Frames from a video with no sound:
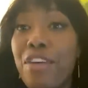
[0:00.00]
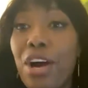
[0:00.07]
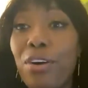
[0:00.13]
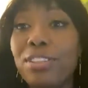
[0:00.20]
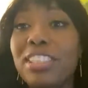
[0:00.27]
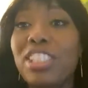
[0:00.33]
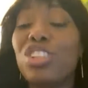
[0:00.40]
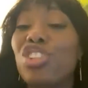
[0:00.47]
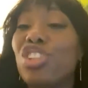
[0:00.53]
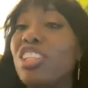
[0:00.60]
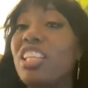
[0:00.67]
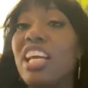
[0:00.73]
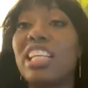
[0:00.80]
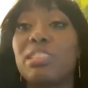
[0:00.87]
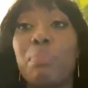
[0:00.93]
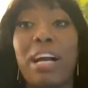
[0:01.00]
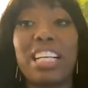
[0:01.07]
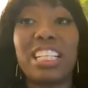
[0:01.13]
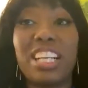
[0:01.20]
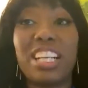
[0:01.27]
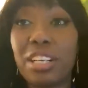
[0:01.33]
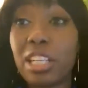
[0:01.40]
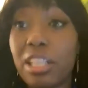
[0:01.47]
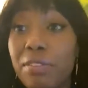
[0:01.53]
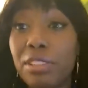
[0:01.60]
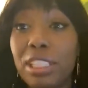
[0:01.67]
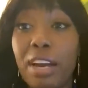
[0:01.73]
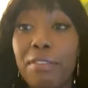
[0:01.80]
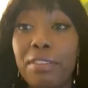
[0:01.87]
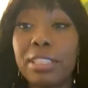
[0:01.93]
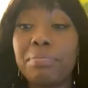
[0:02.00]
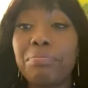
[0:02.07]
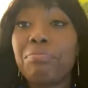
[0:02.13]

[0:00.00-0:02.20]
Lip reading: felt. These are the things my caregivers have.